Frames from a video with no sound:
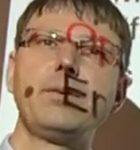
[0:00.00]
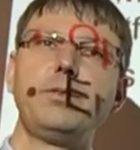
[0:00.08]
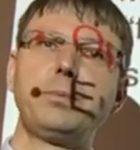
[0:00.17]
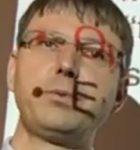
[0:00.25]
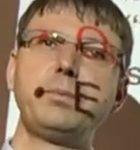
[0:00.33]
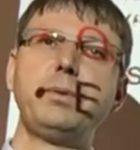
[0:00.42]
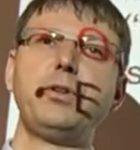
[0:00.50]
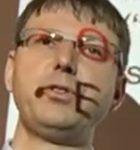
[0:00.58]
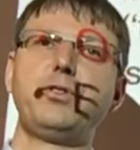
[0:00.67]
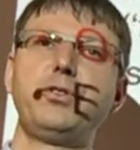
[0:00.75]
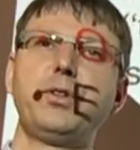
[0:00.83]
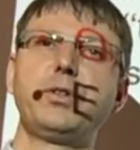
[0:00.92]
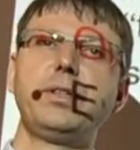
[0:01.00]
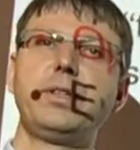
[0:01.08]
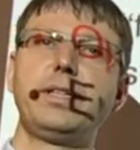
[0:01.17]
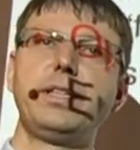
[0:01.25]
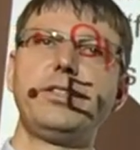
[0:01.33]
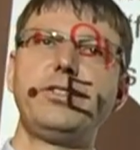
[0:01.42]
will promote
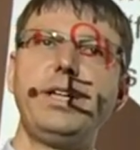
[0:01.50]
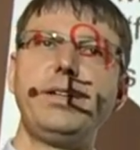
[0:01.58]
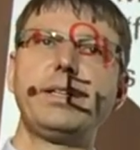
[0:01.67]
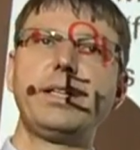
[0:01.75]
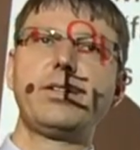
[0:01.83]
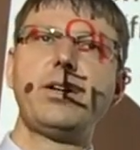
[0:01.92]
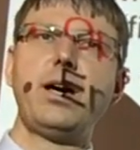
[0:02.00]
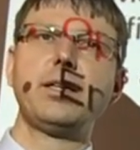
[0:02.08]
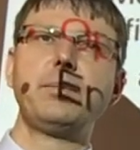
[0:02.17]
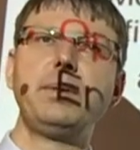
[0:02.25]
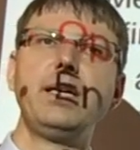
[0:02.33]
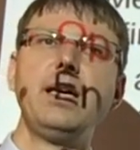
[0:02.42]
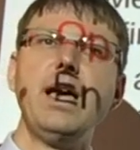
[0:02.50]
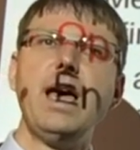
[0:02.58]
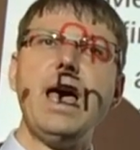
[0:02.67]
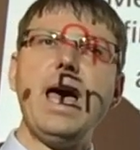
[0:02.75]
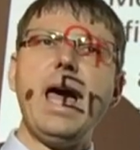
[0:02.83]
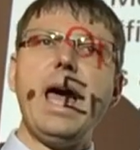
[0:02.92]
circular and sharing economy,
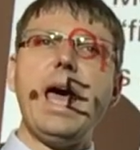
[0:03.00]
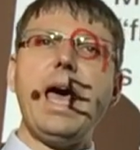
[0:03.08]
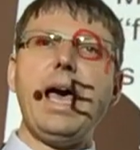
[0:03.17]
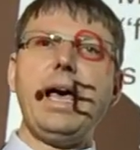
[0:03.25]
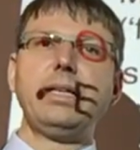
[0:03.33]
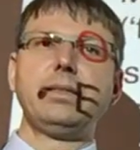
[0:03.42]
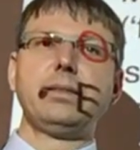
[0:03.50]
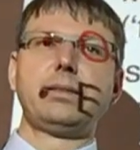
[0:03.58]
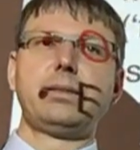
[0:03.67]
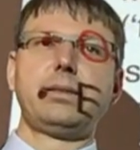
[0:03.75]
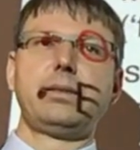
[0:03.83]
and